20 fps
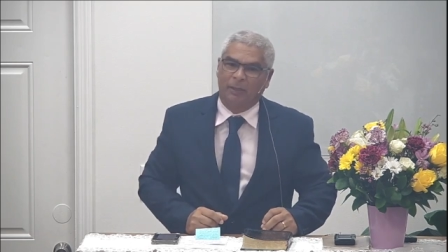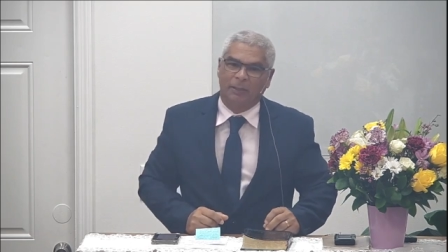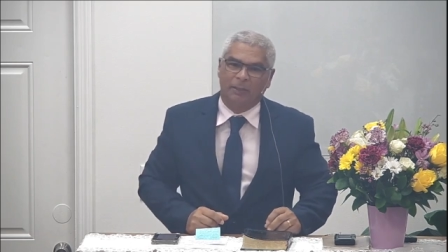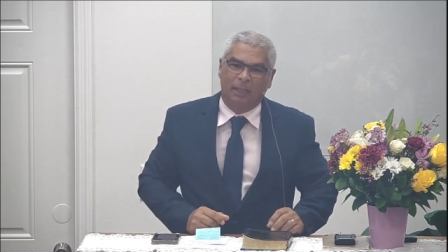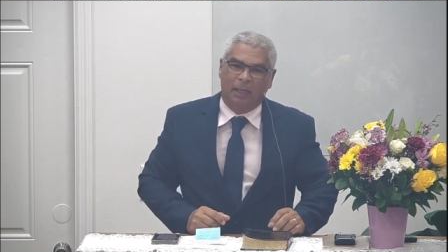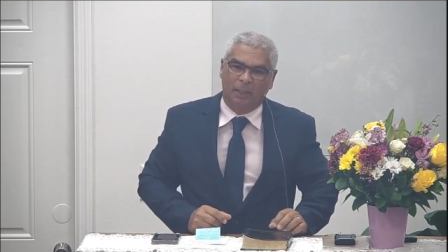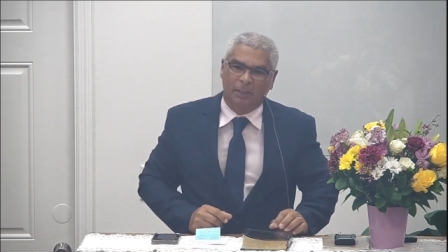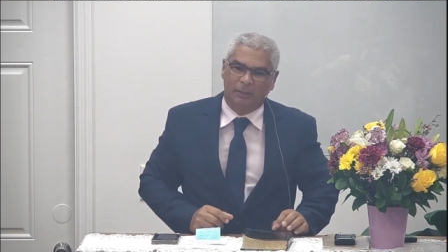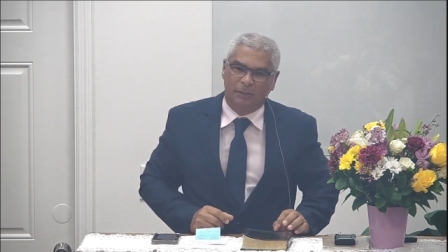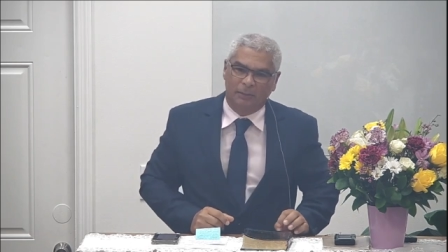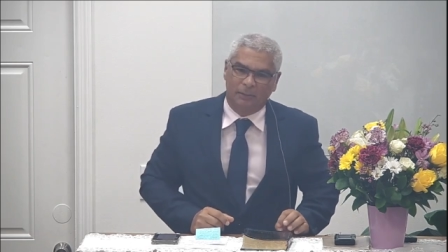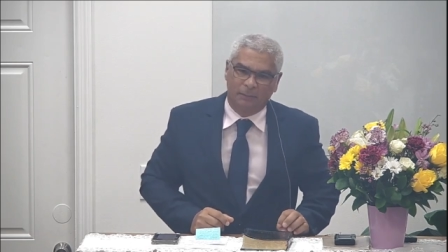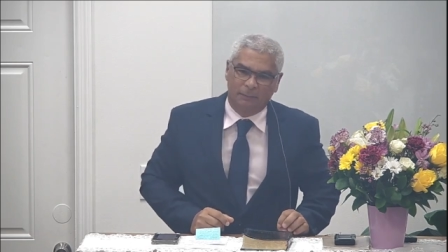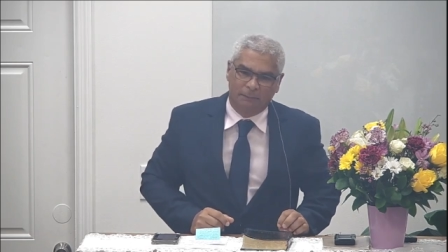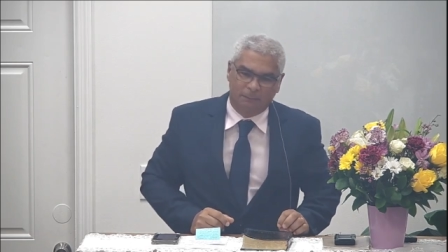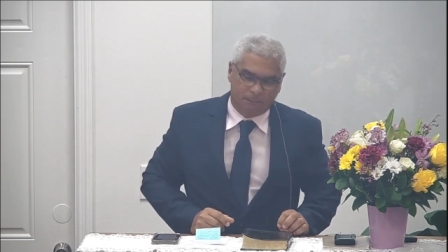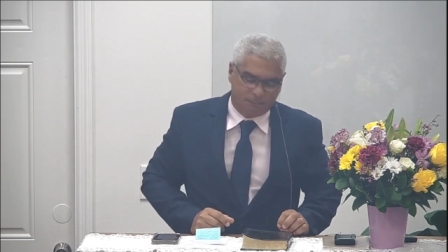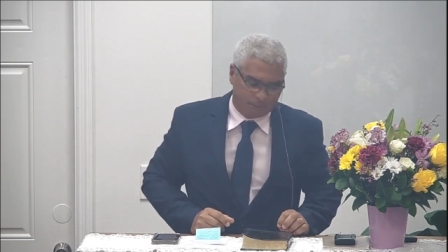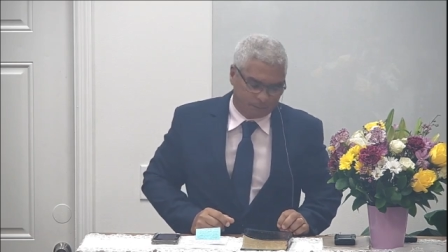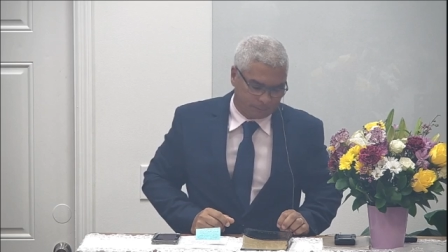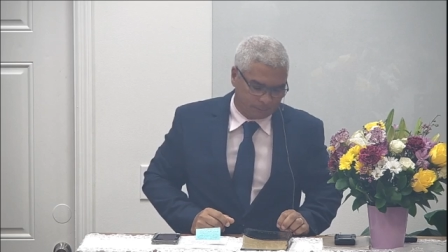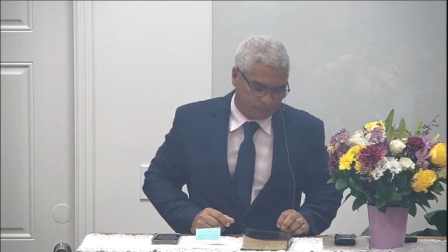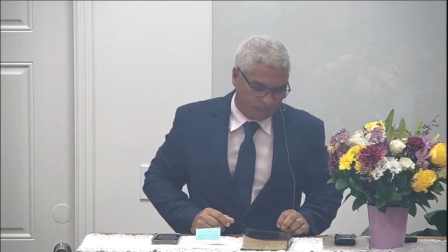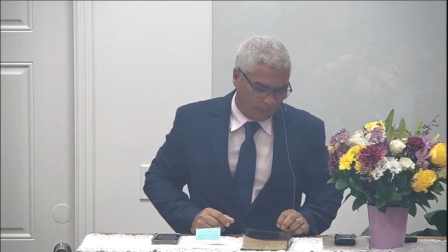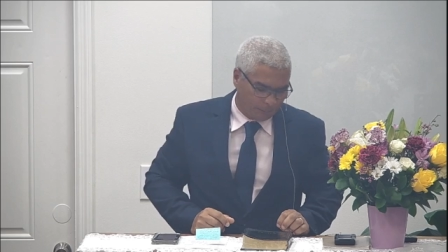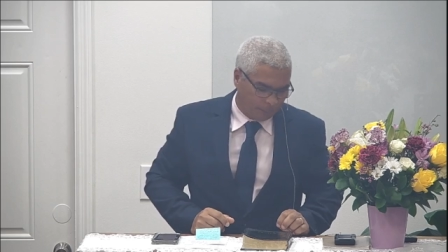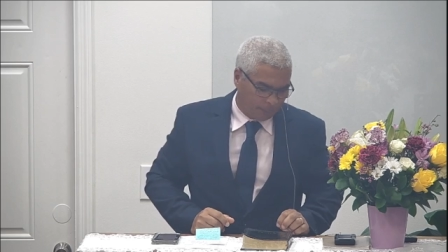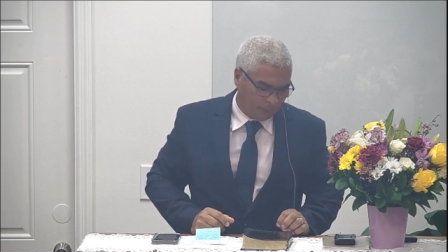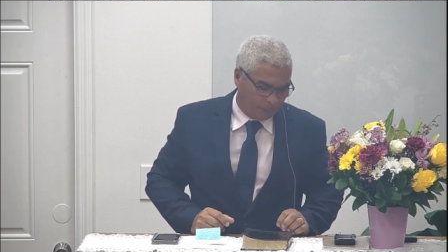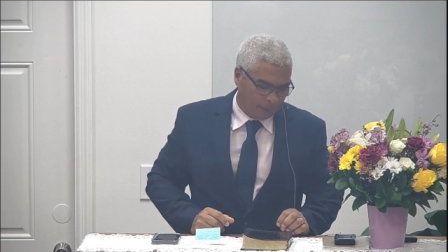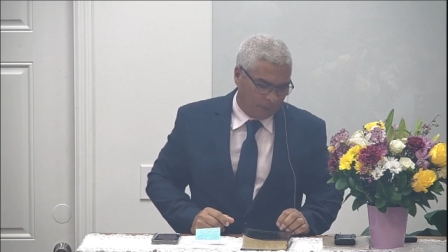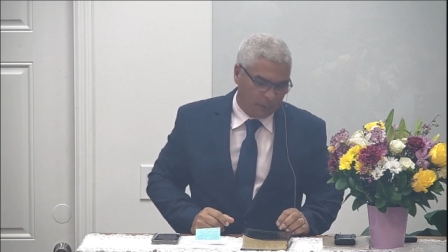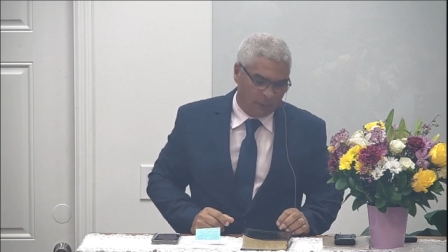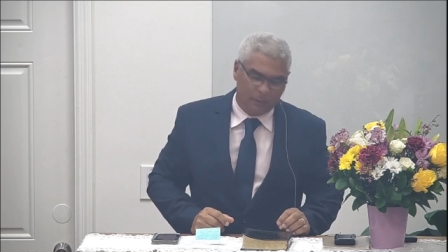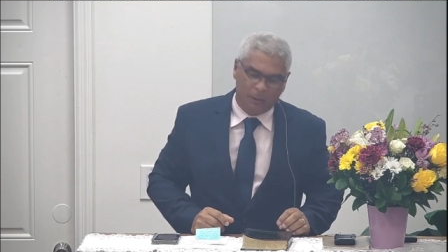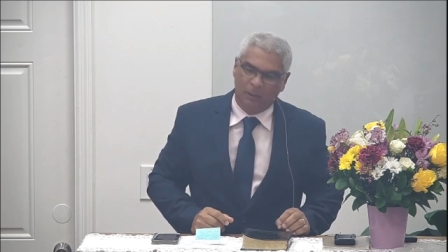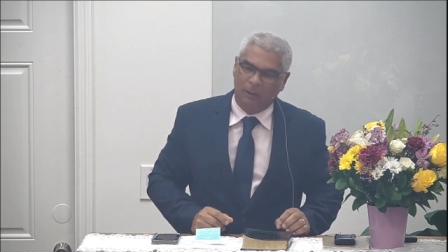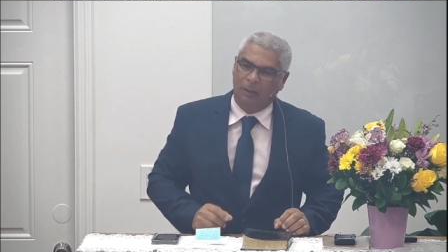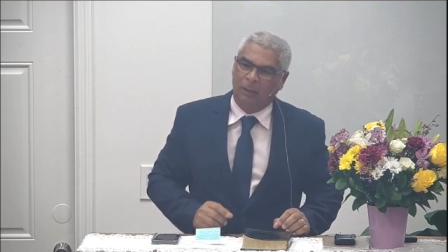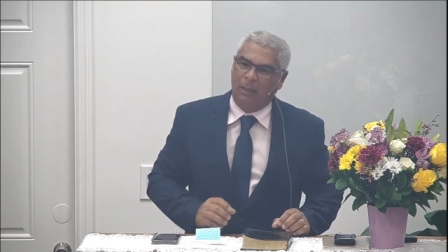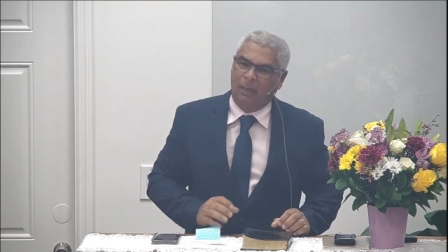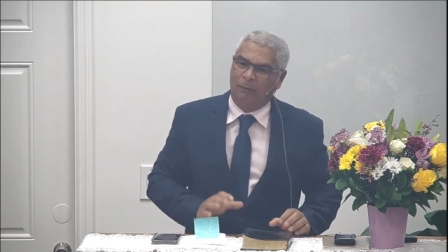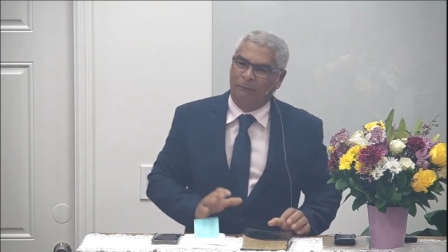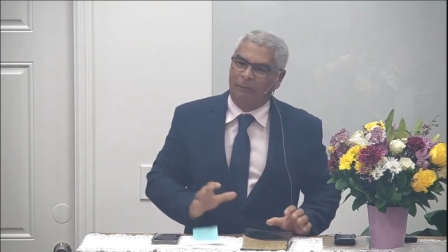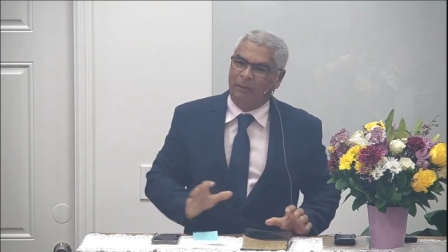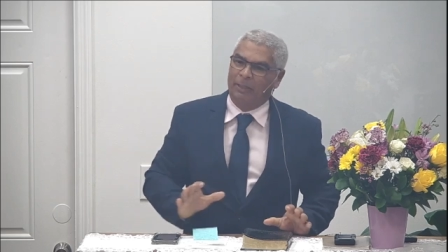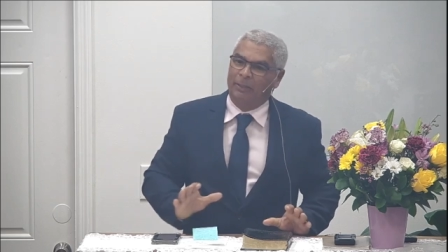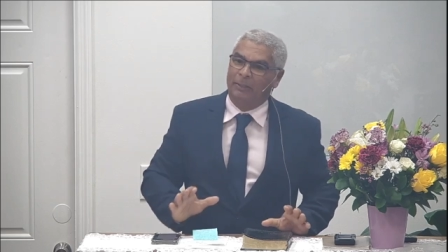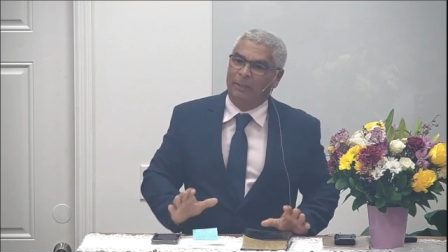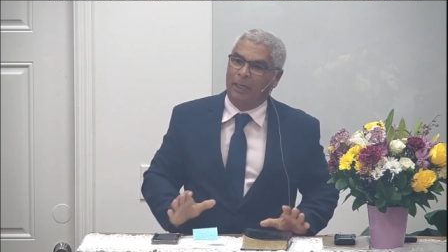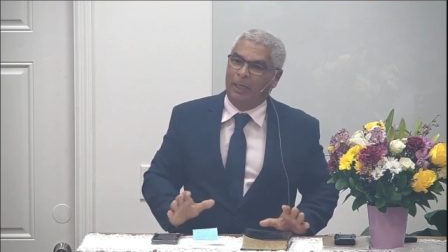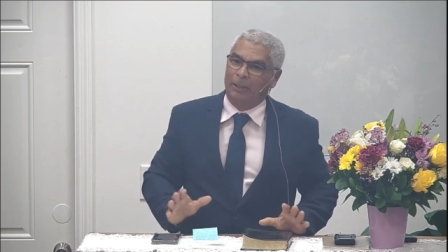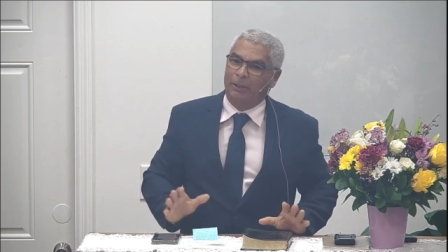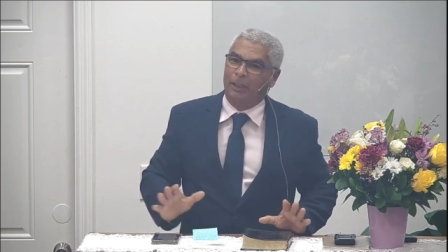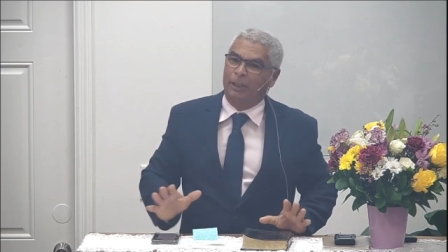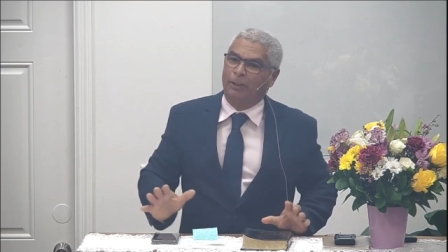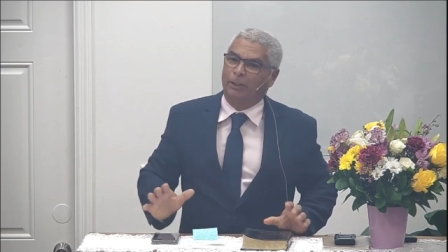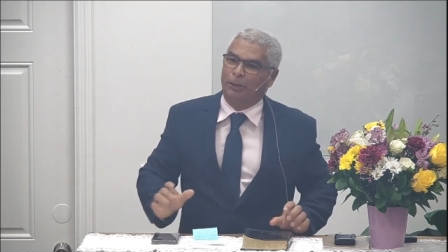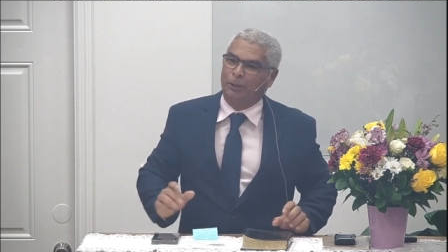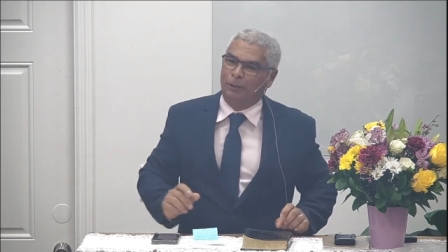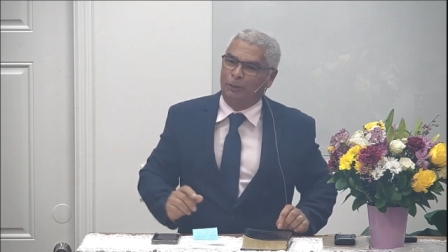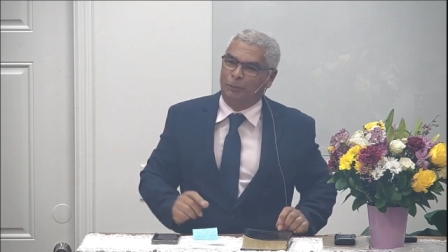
caused him to have a desire to know more of